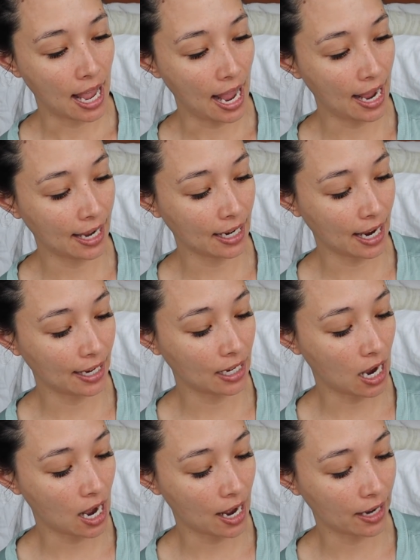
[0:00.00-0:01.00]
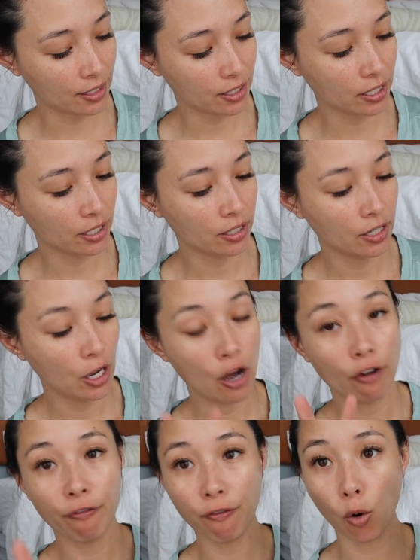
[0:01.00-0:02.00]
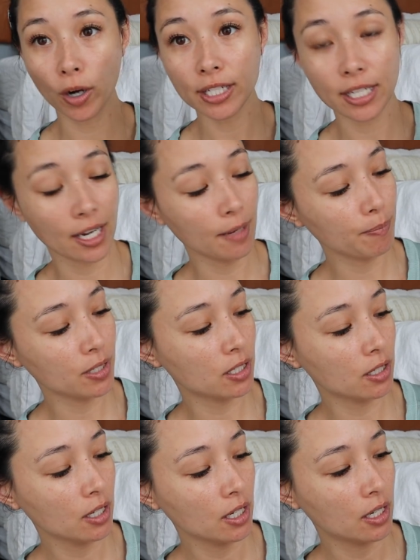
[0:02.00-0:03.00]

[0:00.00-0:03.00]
And I got 4 tips.